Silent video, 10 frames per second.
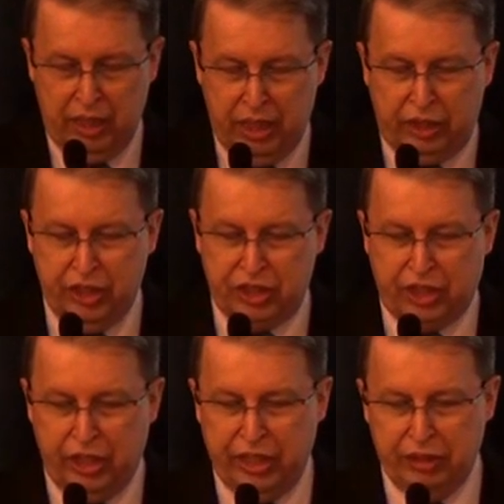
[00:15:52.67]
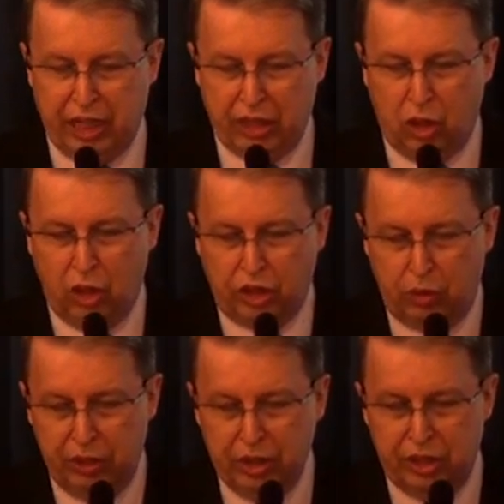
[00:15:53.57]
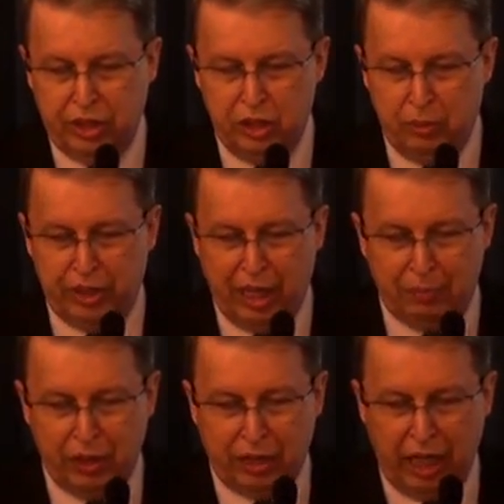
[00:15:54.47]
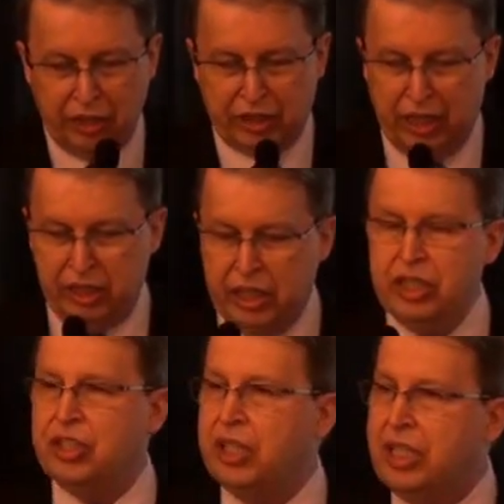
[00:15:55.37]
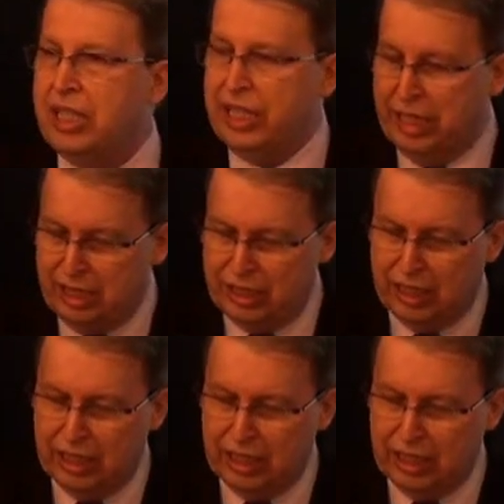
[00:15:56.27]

It is clear that our greedy human appetites can easily lead,